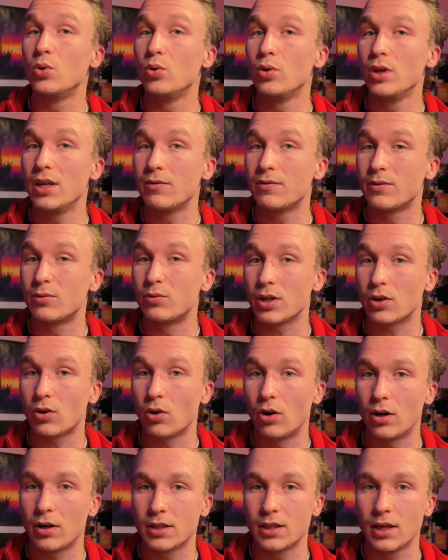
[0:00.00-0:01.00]
even
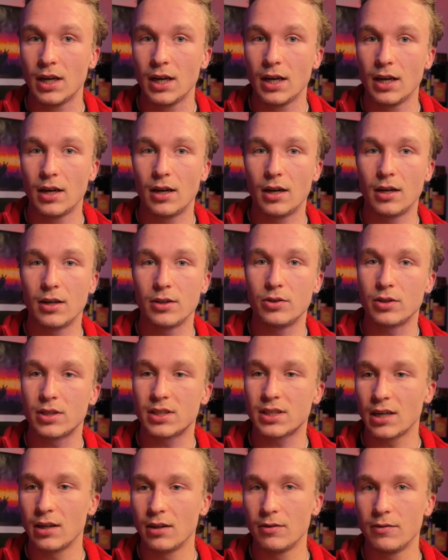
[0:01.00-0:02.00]
record
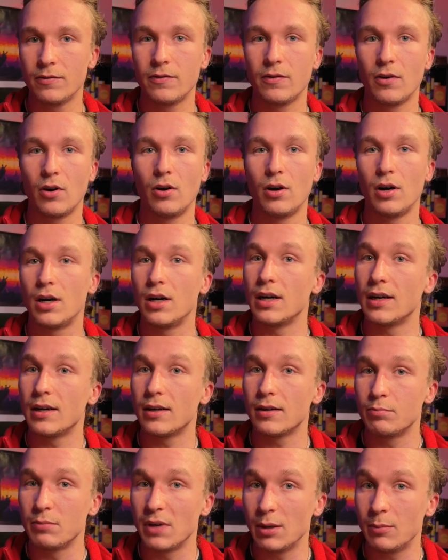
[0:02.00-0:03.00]
yourself, or
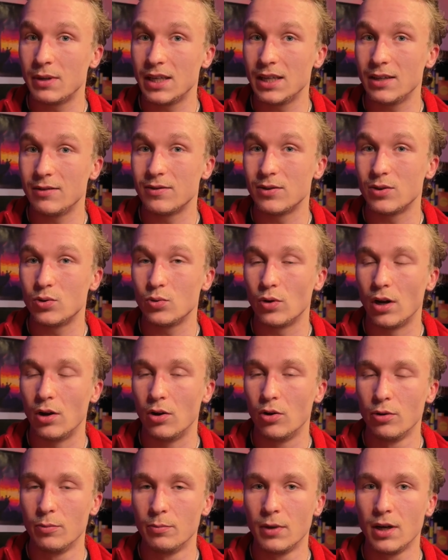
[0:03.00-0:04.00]
maybe even do a
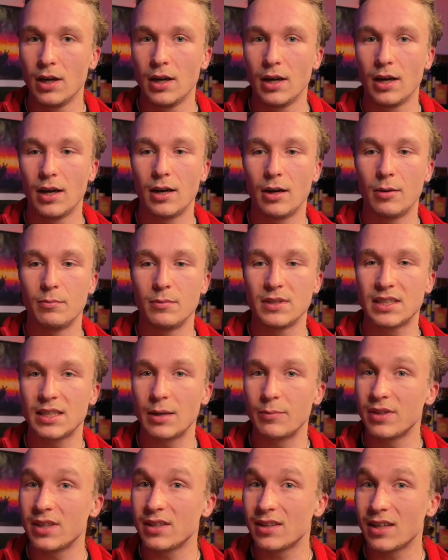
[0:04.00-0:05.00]
loom.
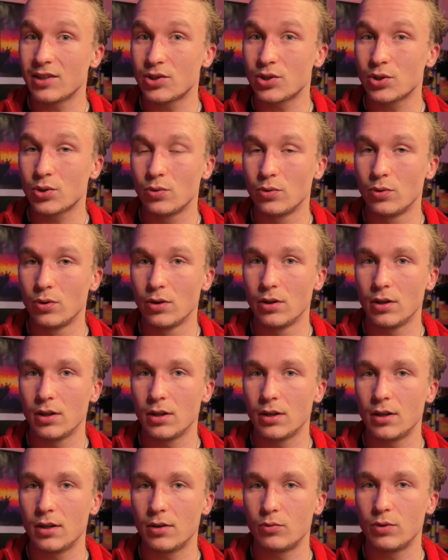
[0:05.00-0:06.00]
Something that Skool
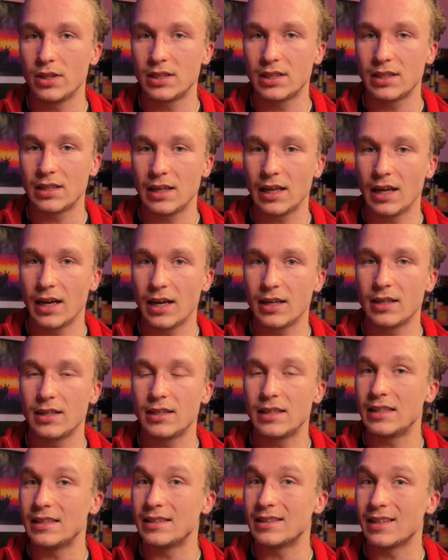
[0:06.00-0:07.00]
recently added
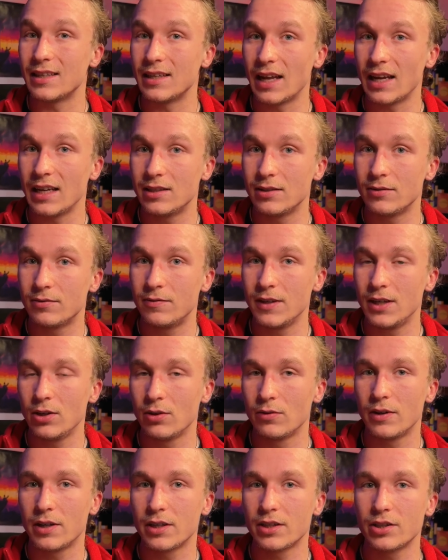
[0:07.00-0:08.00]
is a native video
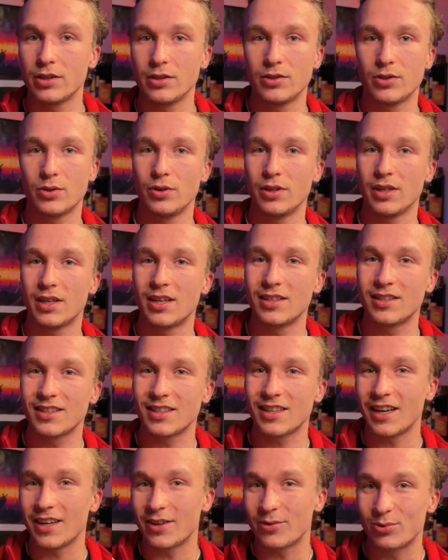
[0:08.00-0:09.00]
function, so you can just
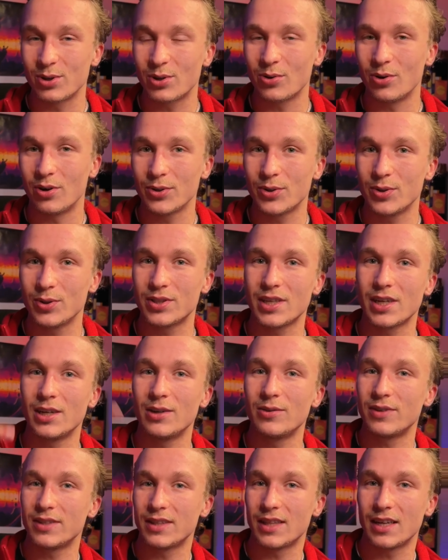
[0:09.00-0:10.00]
like record
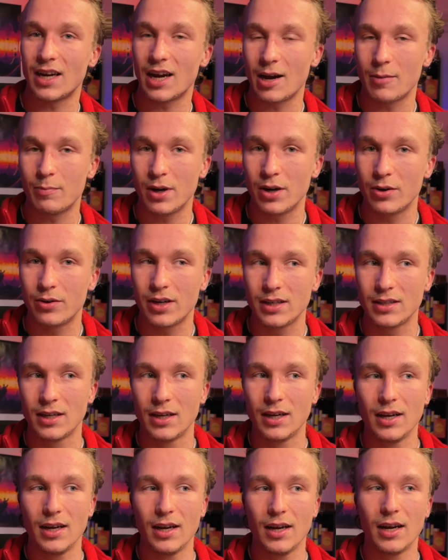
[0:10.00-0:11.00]
yourself and then upload it.
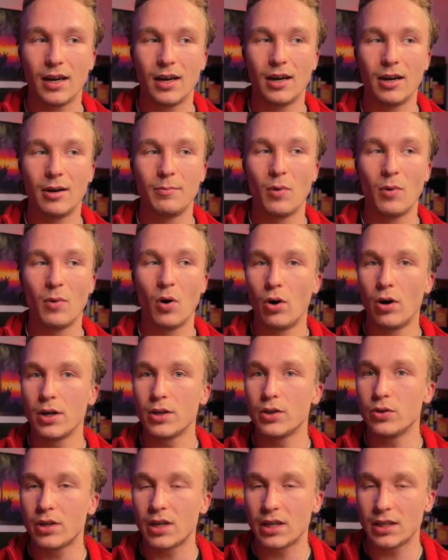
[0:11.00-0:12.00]
Or
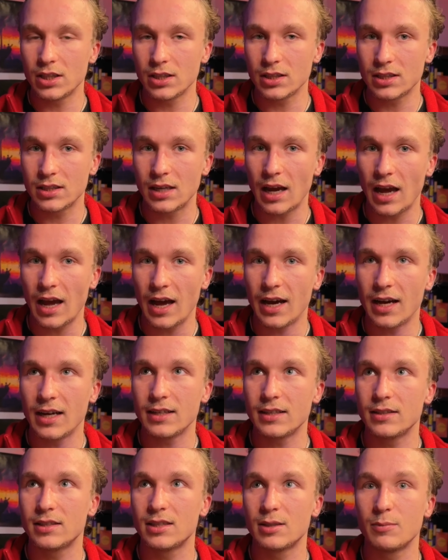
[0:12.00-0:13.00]
you can just add
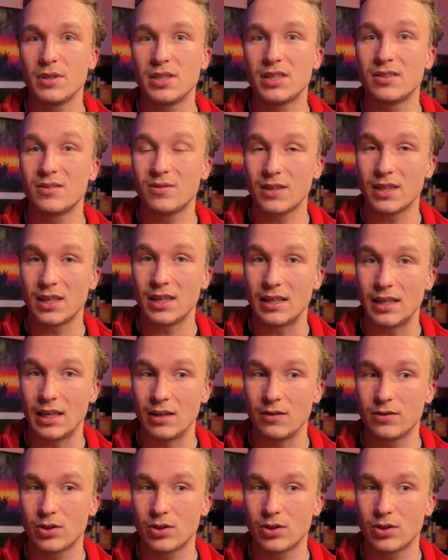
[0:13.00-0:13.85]
specific GIFs